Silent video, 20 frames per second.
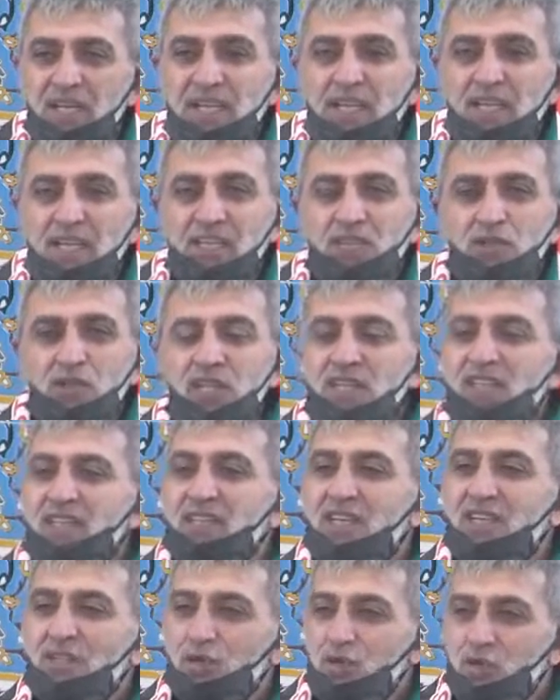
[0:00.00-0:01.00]
So he
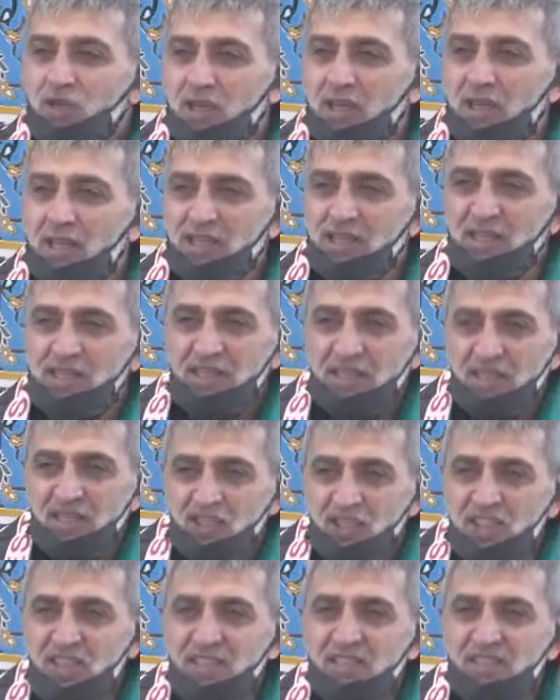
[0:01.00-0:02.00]
start to uh,
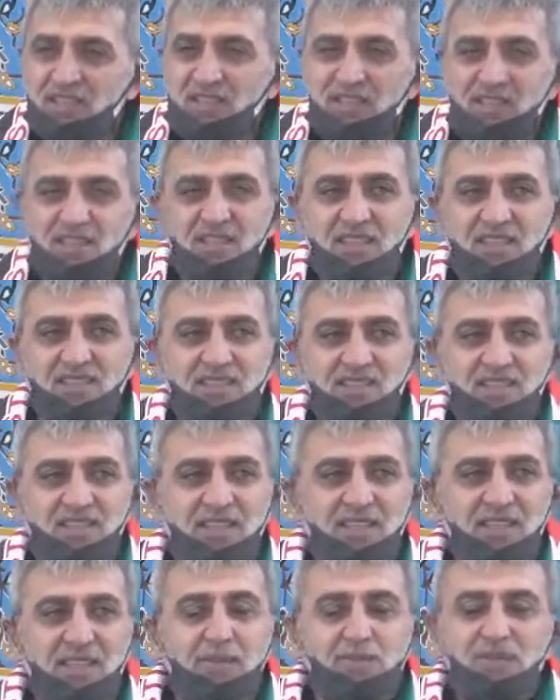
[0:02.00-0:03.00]
shed the tears.
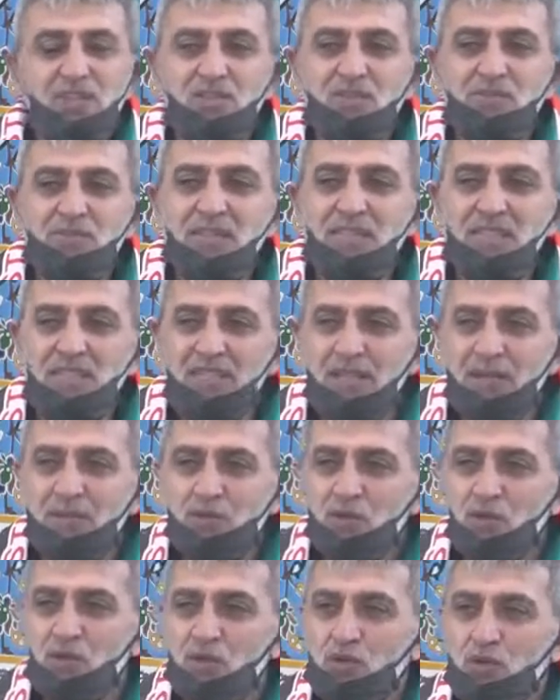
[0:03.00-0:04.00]
Nabi Jibreel
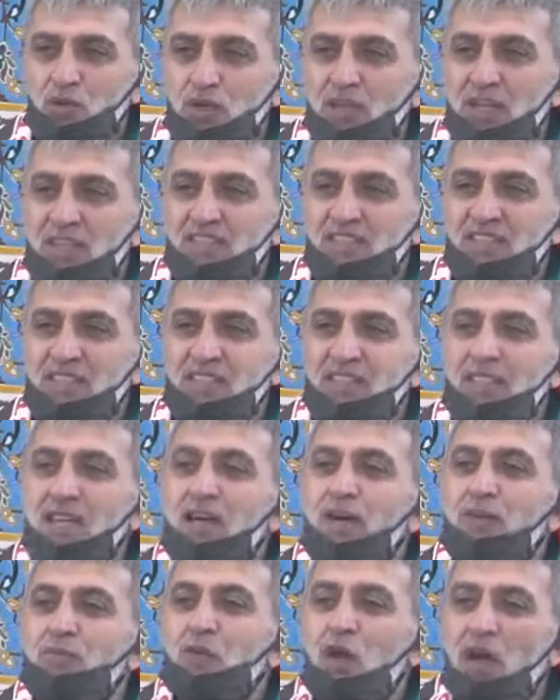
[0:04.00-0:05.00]
come to Rasulullah, he said,
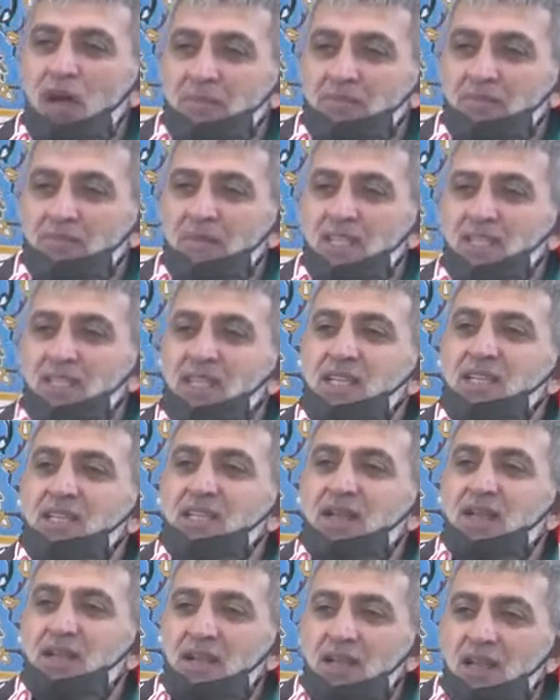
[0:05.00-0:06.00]
Ya Muhammad,
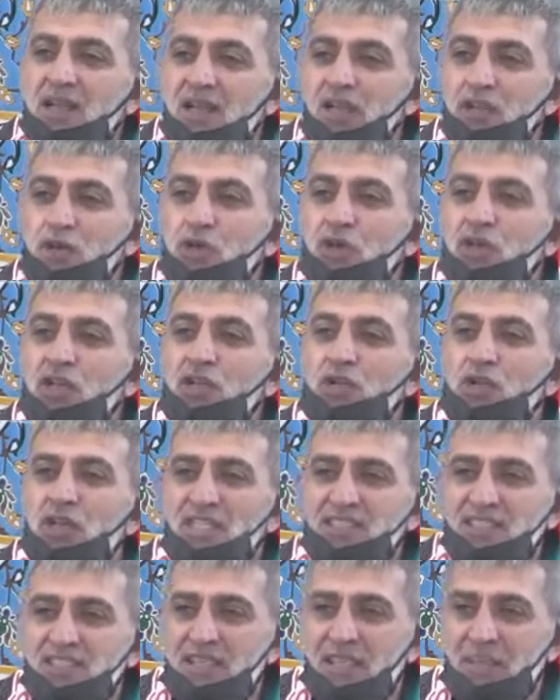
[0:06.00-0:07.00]
inna Allah
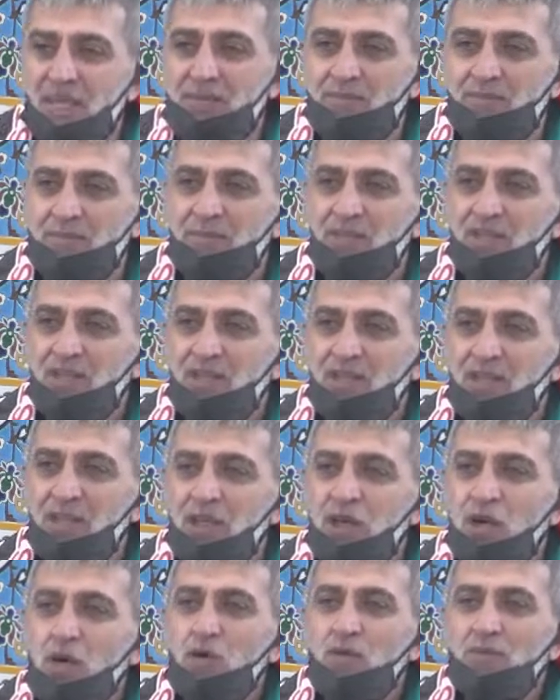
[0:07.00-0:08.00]
yuqri'uka salam.
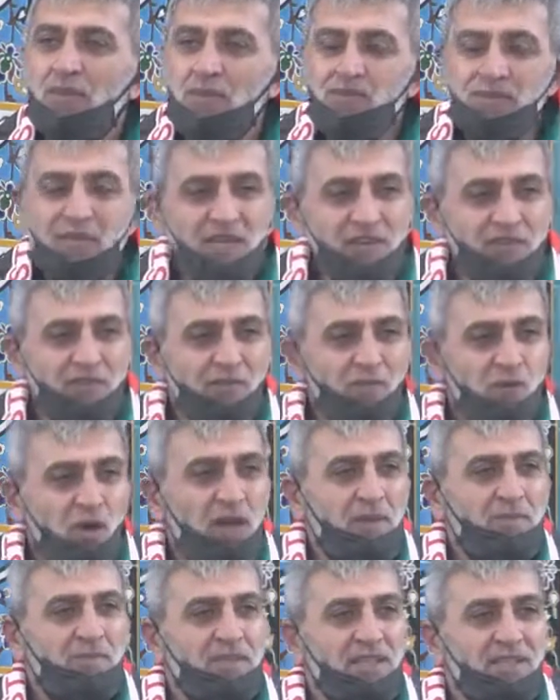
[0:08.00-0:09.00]
Oh my beloved
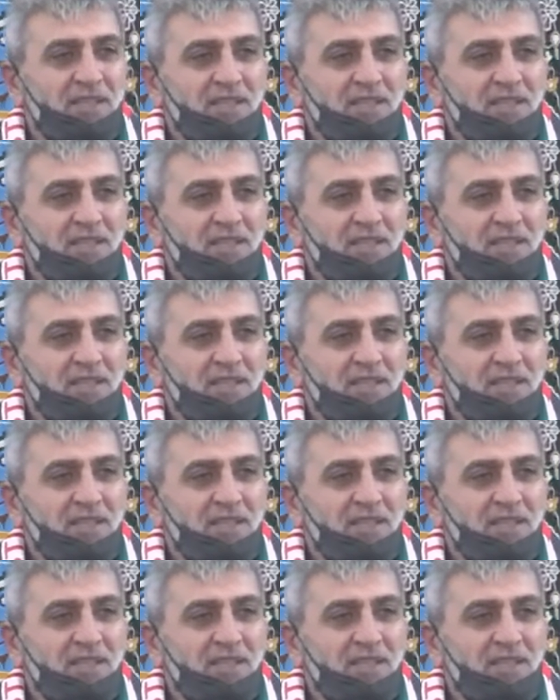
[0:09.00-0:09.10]
Muhammad,